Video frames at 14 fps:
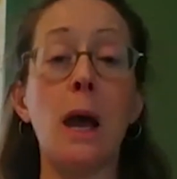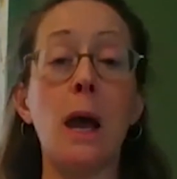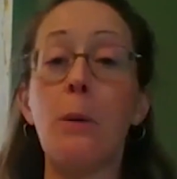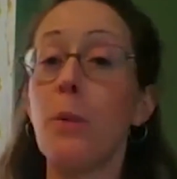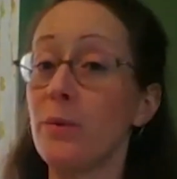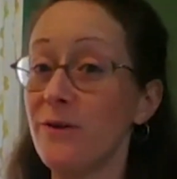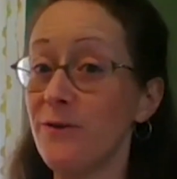
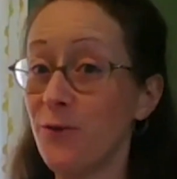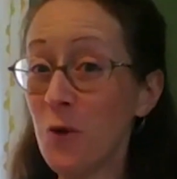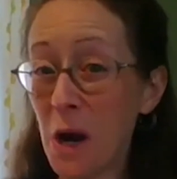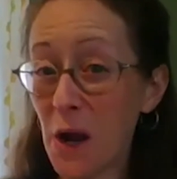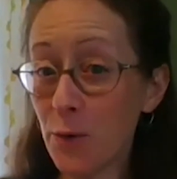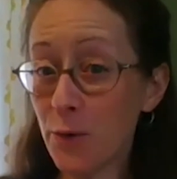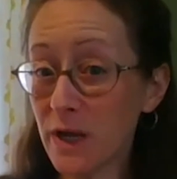But before
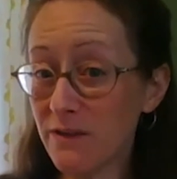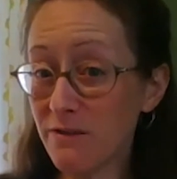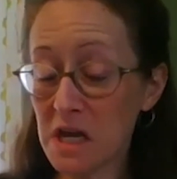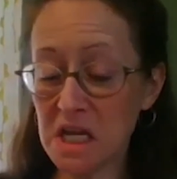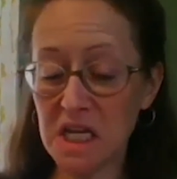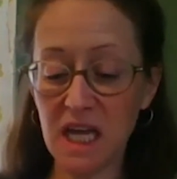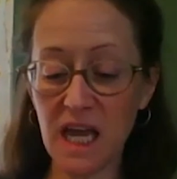I weave
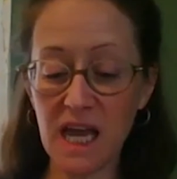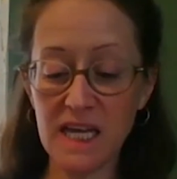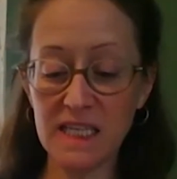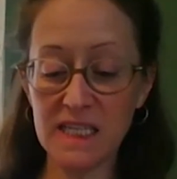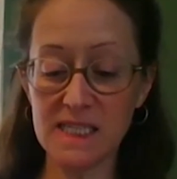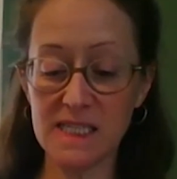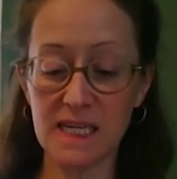any
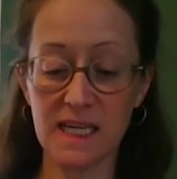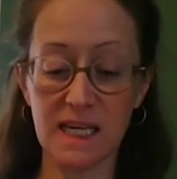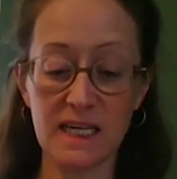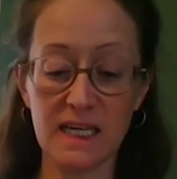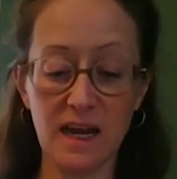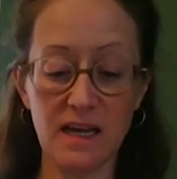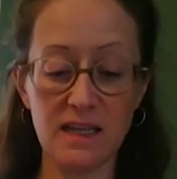ends
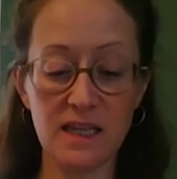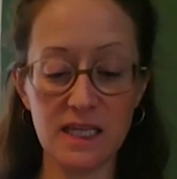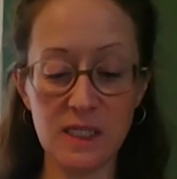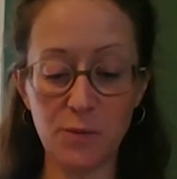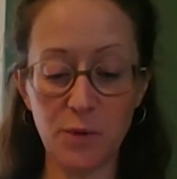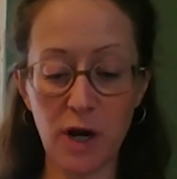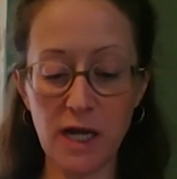in on
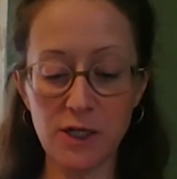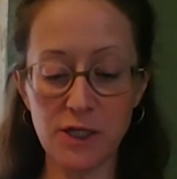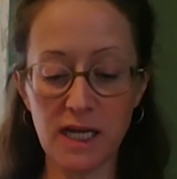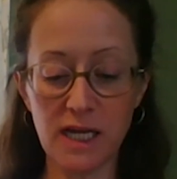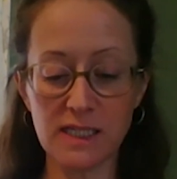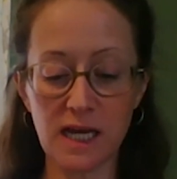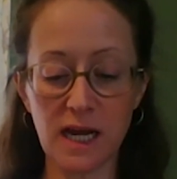this
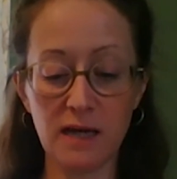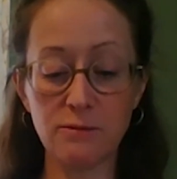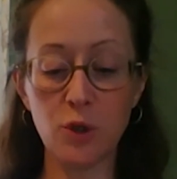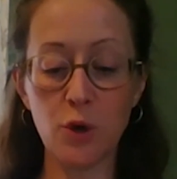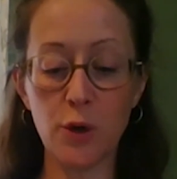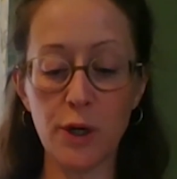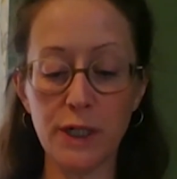project, I'm
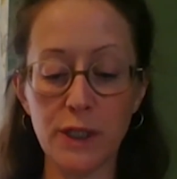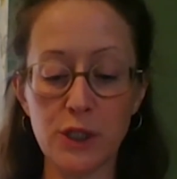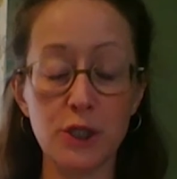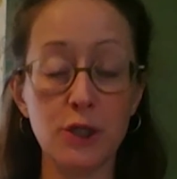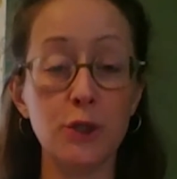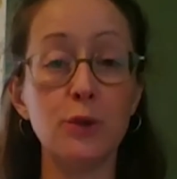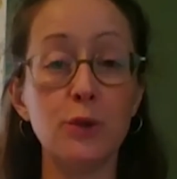going
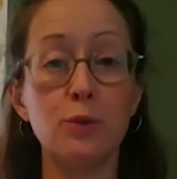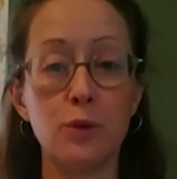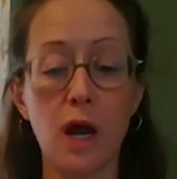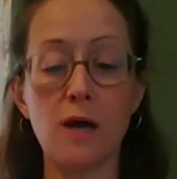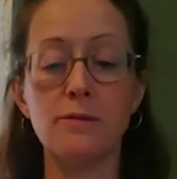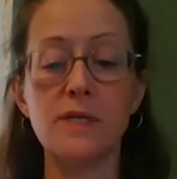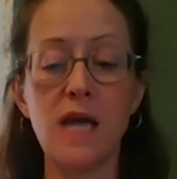to
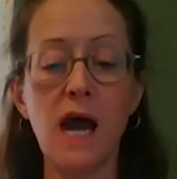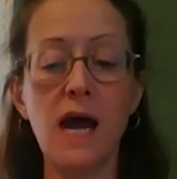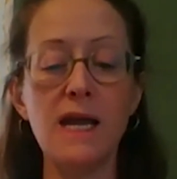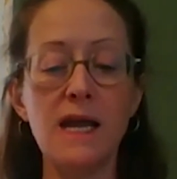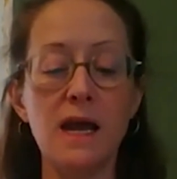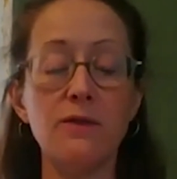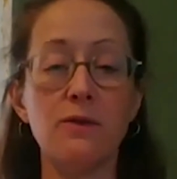
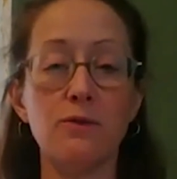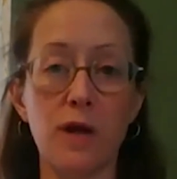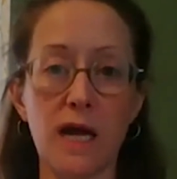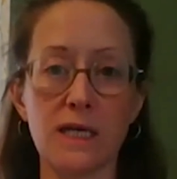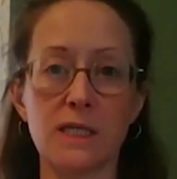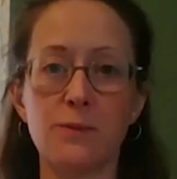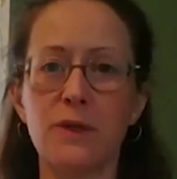tie on the
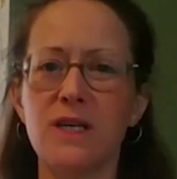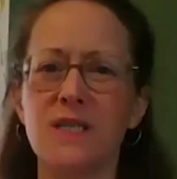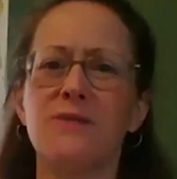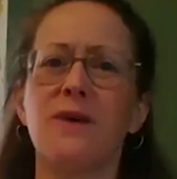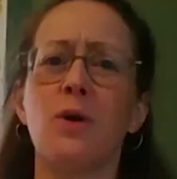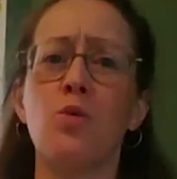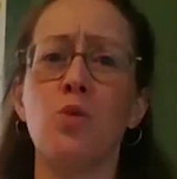rest, because
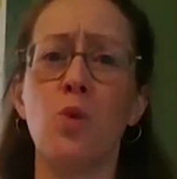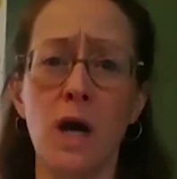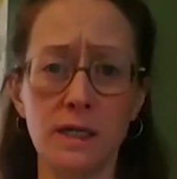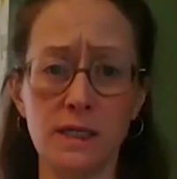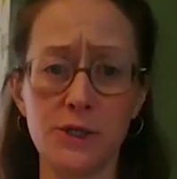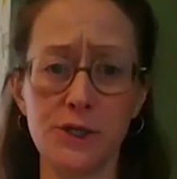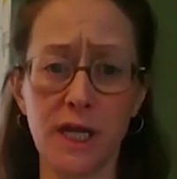if I
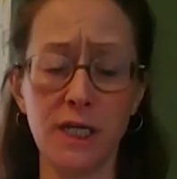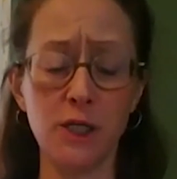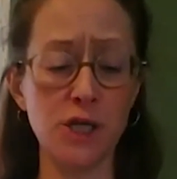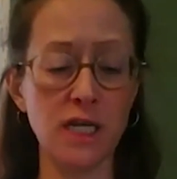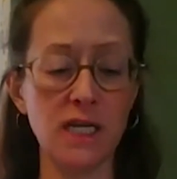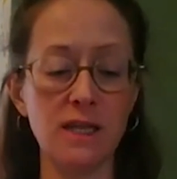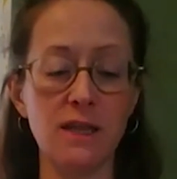want to change
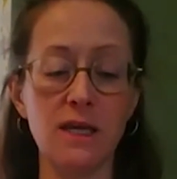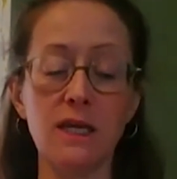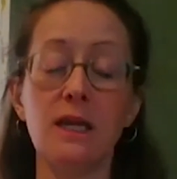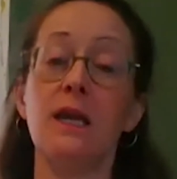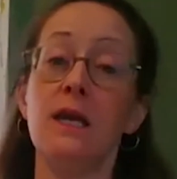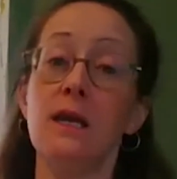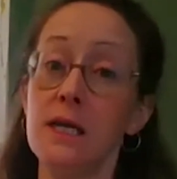
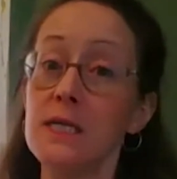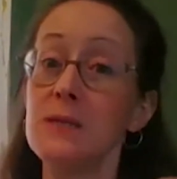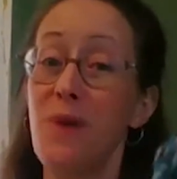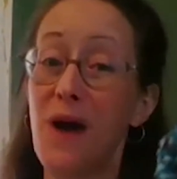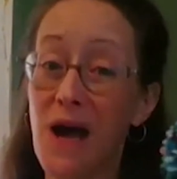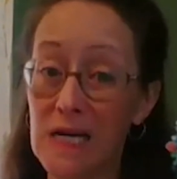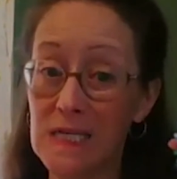anything, it is
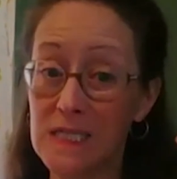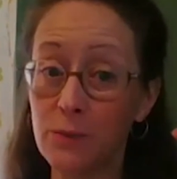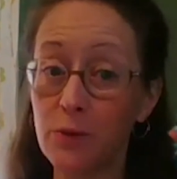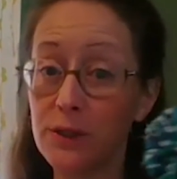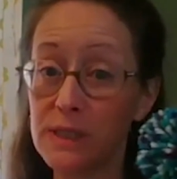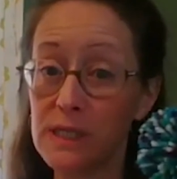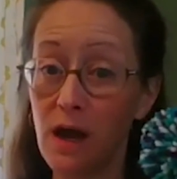
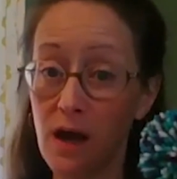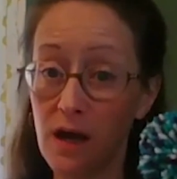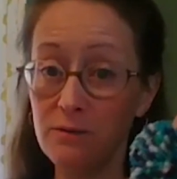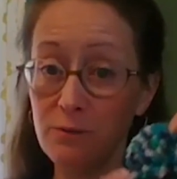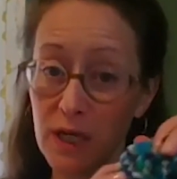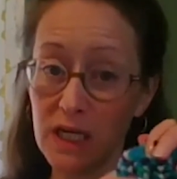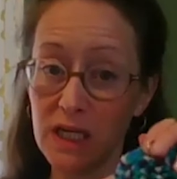possible to
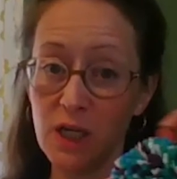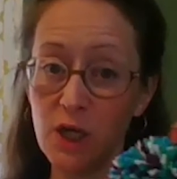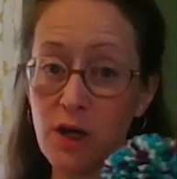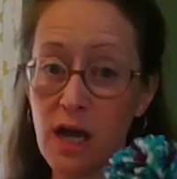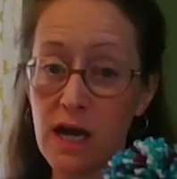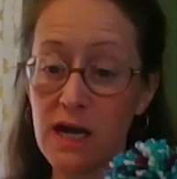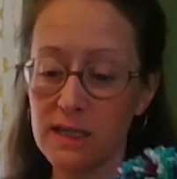unpick your
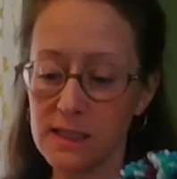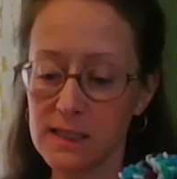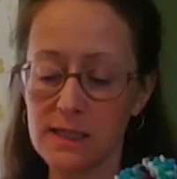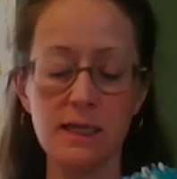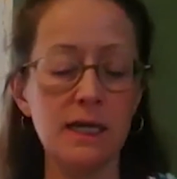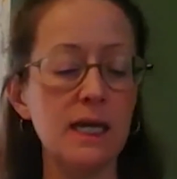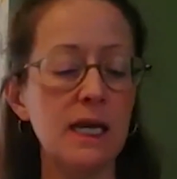knots.
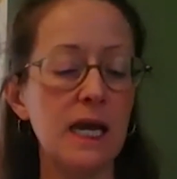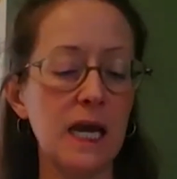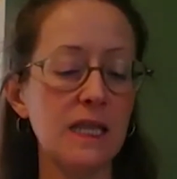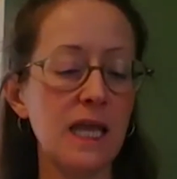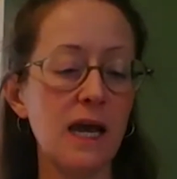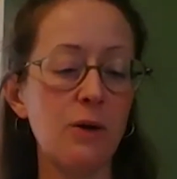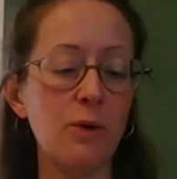
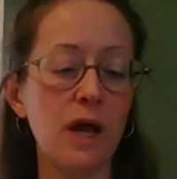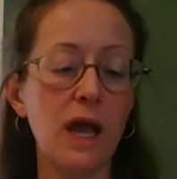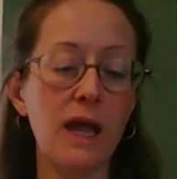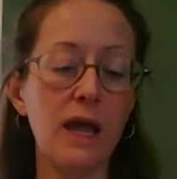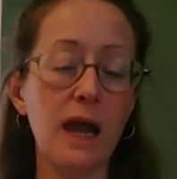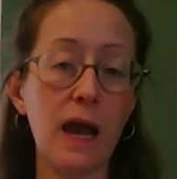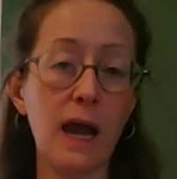And that
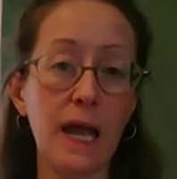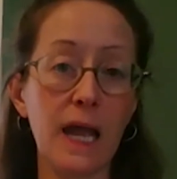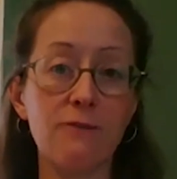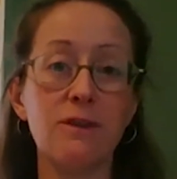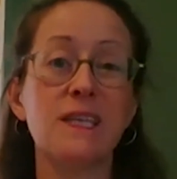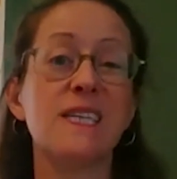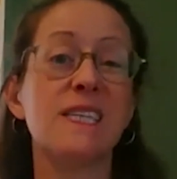way I
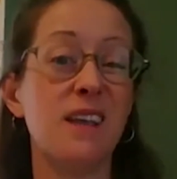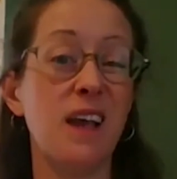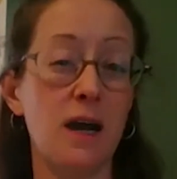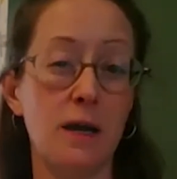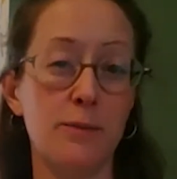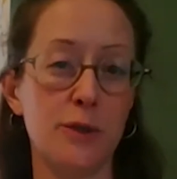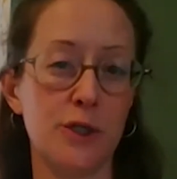have at least the
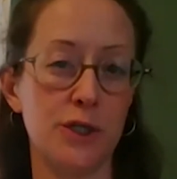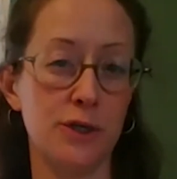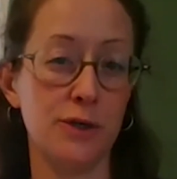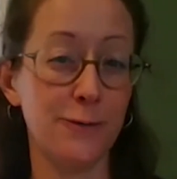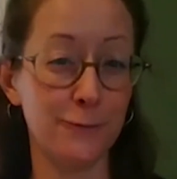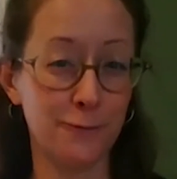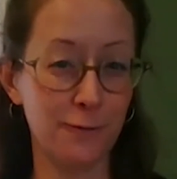option
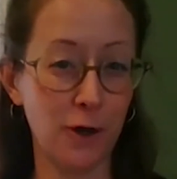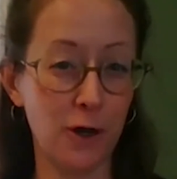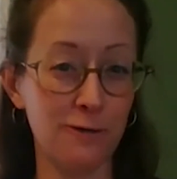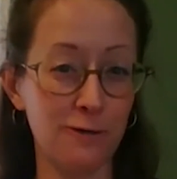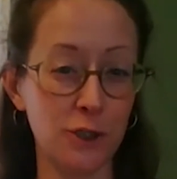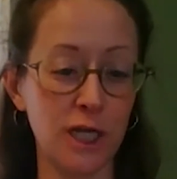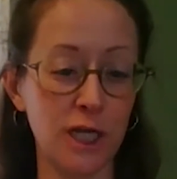
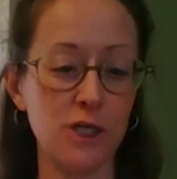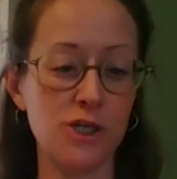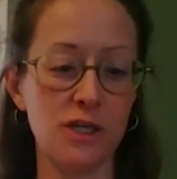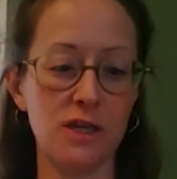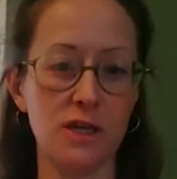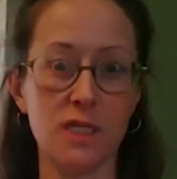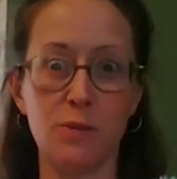of
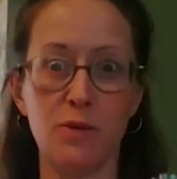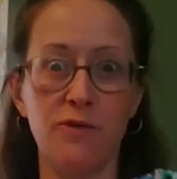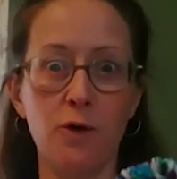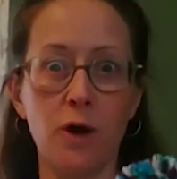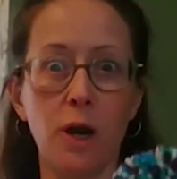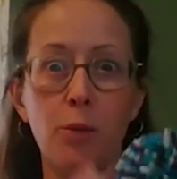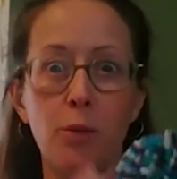changing things
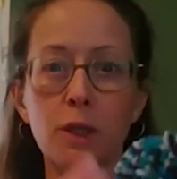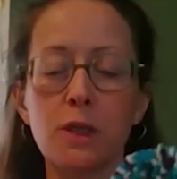before I put